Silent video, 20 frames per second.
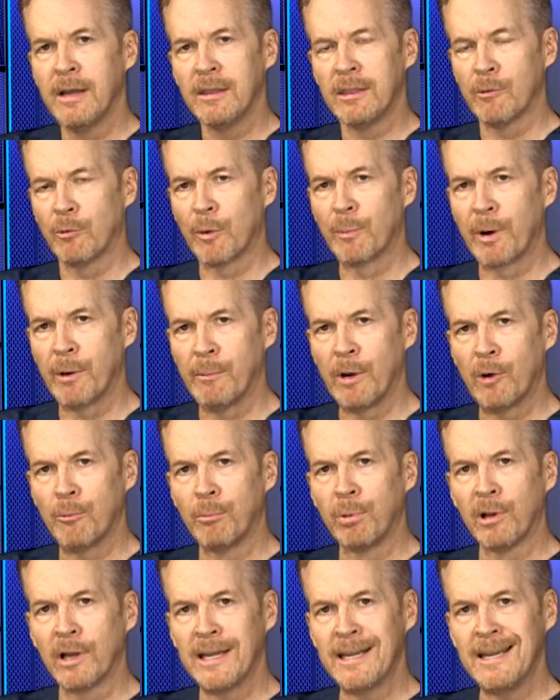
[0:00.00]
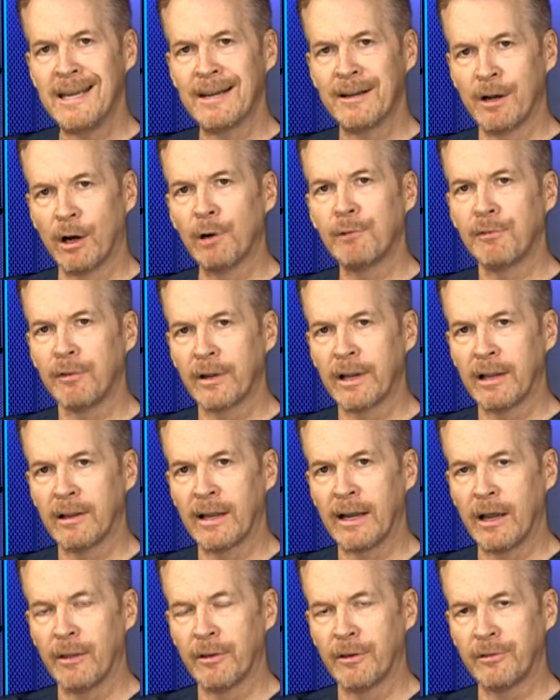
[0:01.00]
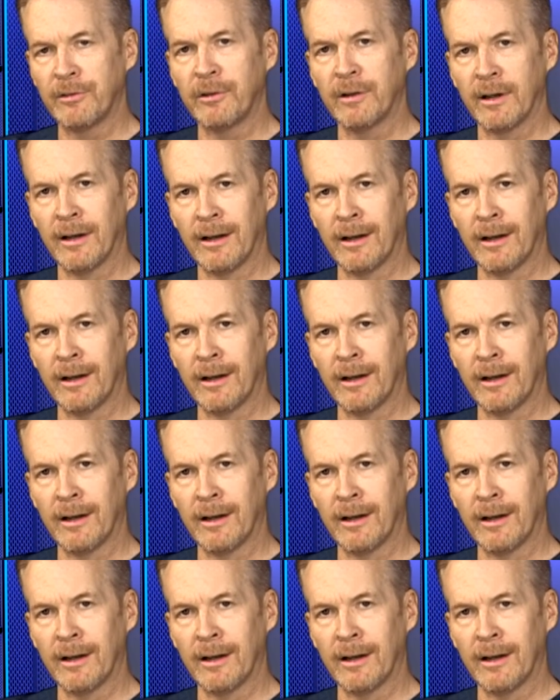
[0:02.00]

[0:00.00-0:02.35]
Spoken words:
that will promote bleeding and hopefully allow this